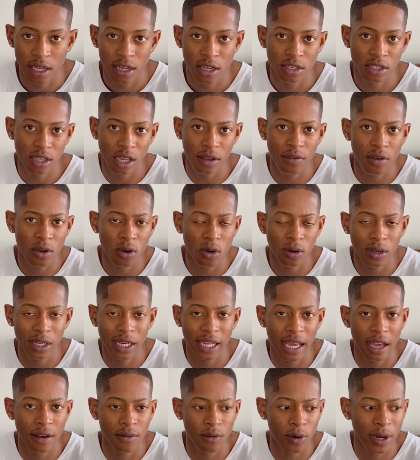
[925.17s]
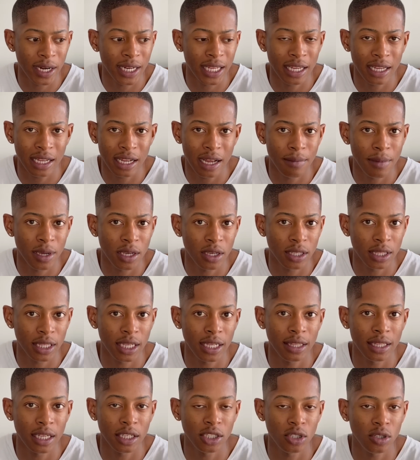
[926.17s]
So if you only have one income and you
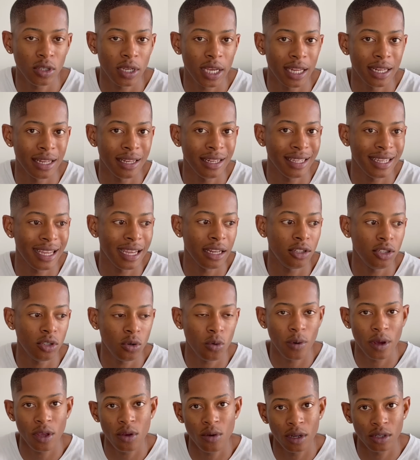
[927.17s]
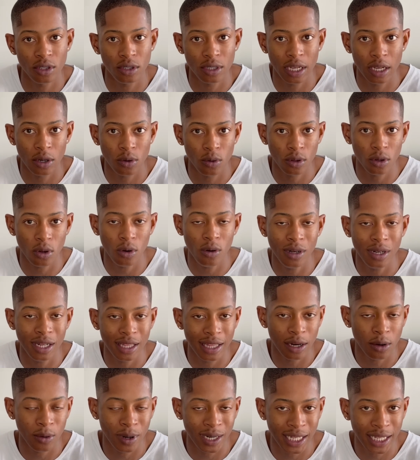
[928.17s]
think that you can get to where you want to get with only
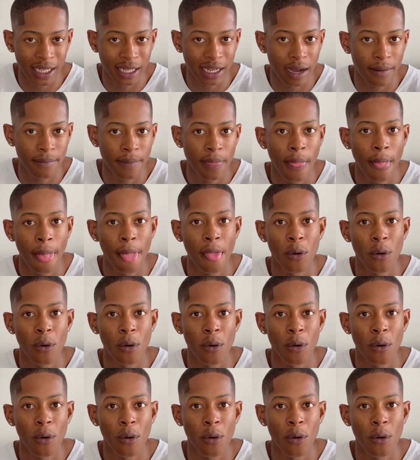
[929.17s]
that one income,